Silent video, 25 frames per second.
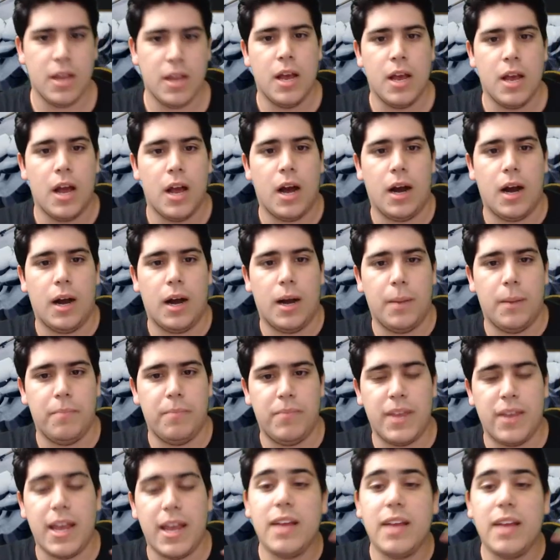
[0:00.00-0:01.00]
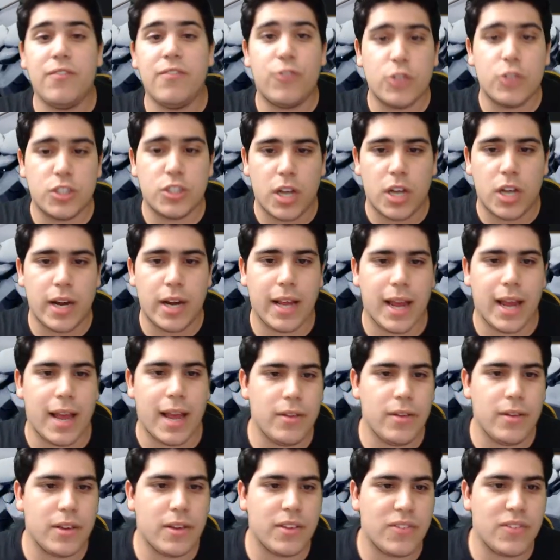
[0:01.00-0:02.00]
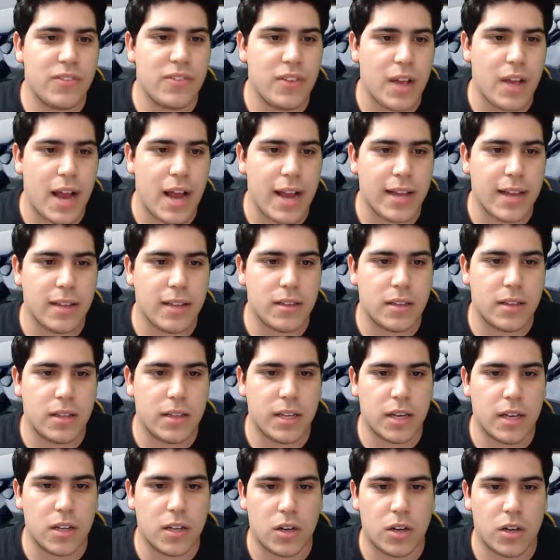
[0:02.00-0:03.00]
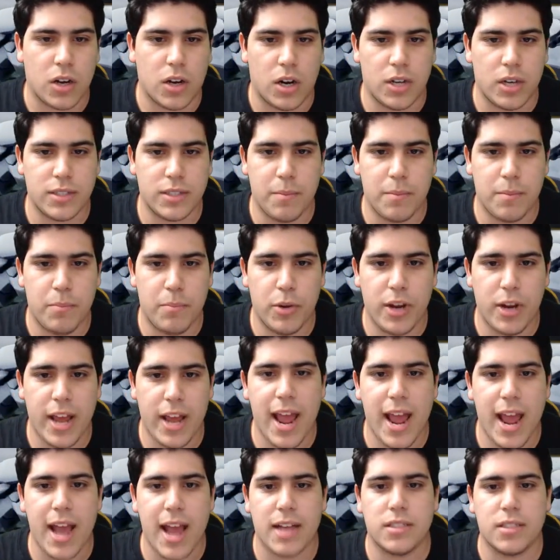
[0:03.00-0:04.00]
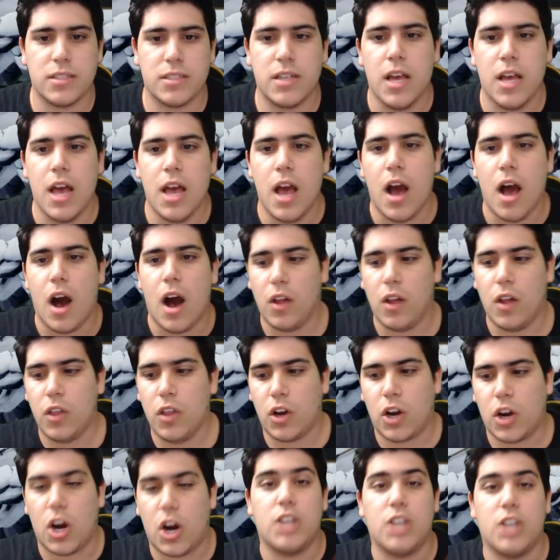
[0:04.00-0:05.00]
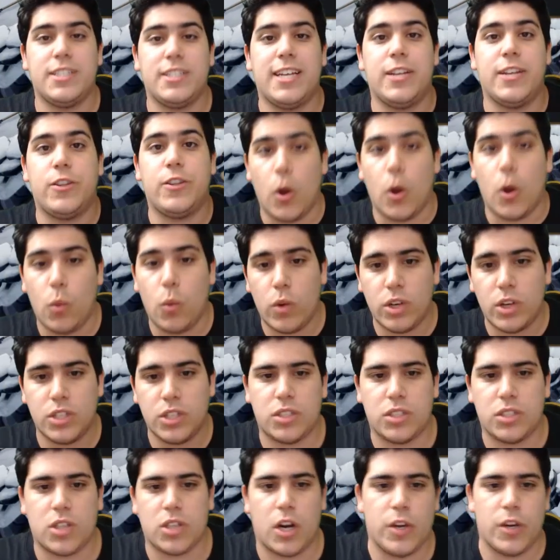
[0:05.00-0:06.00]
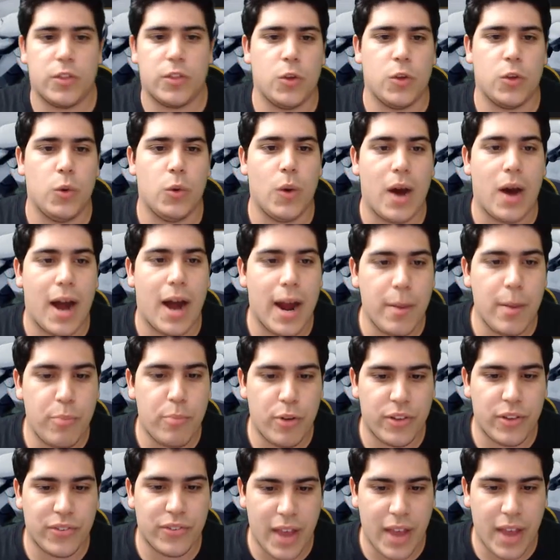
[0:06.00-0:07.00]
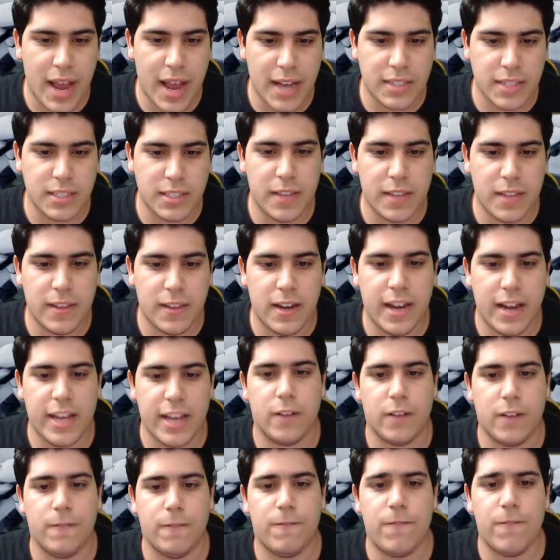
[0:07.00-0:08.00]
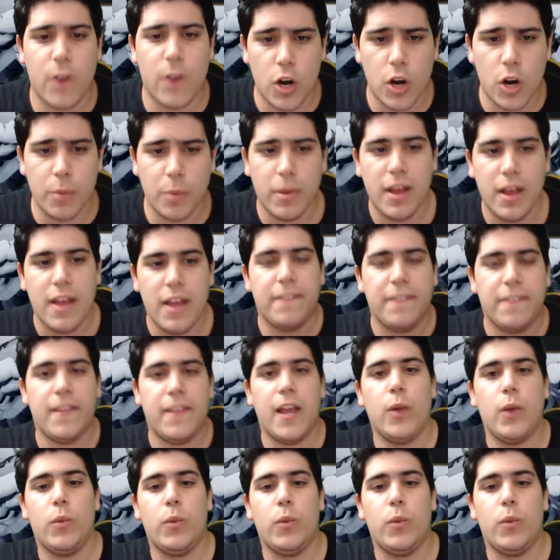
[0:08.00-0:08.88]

And for starting hand, you can see I can click on cards and put X. All the cards I don't want to start through, I press X and then I confirm. They will